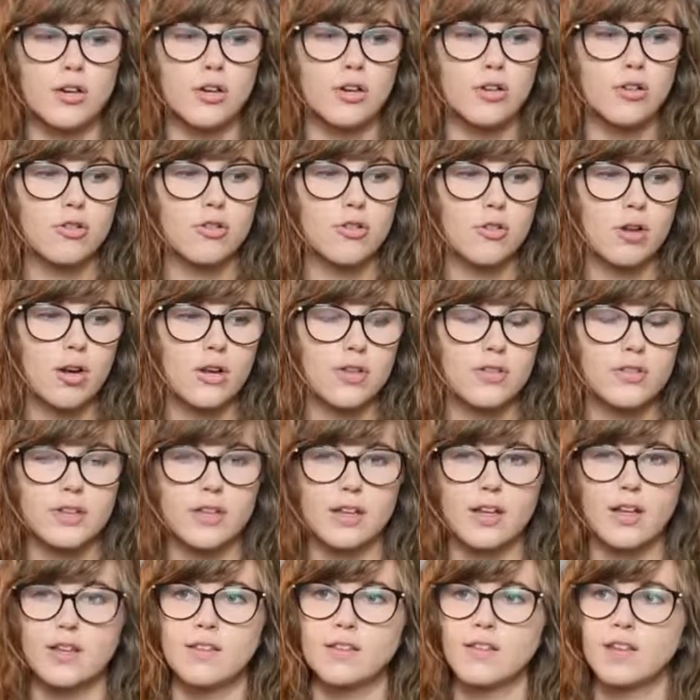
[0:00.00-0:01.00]

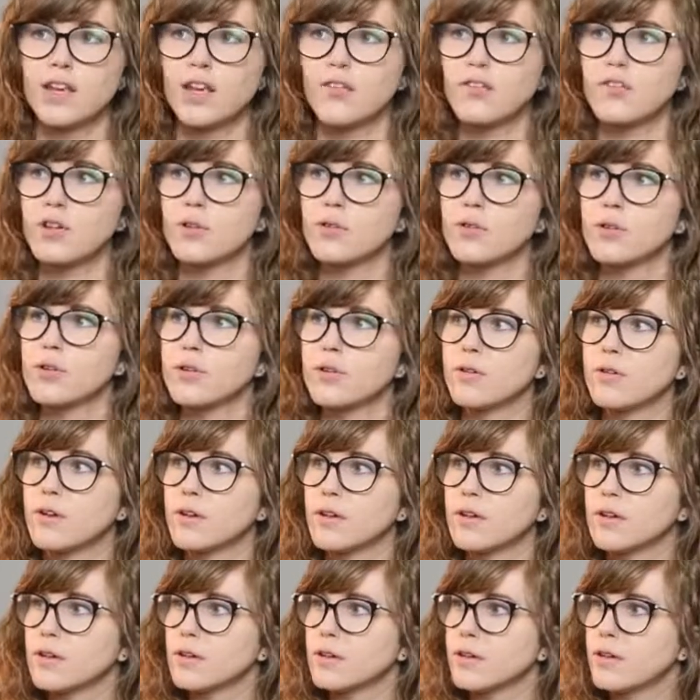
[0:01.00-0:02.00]
Crossing. It's like if you were doing
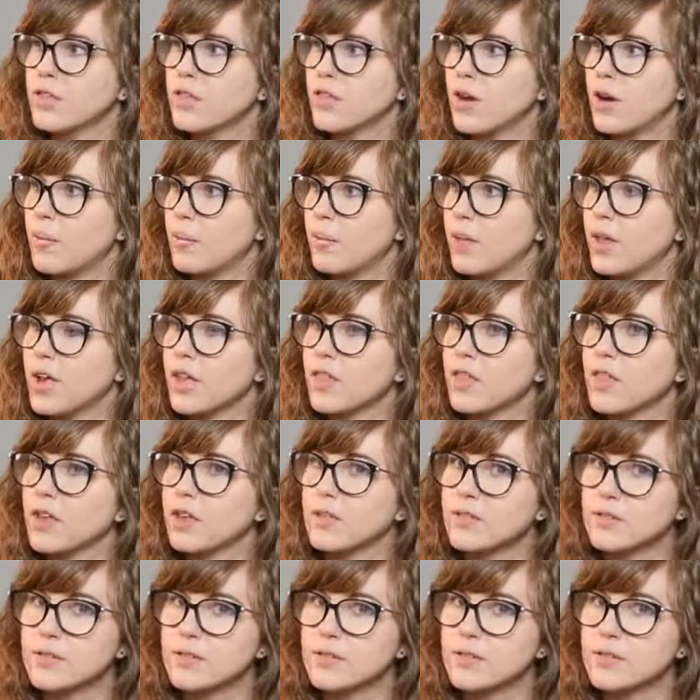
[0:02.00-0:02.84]
thumb like this,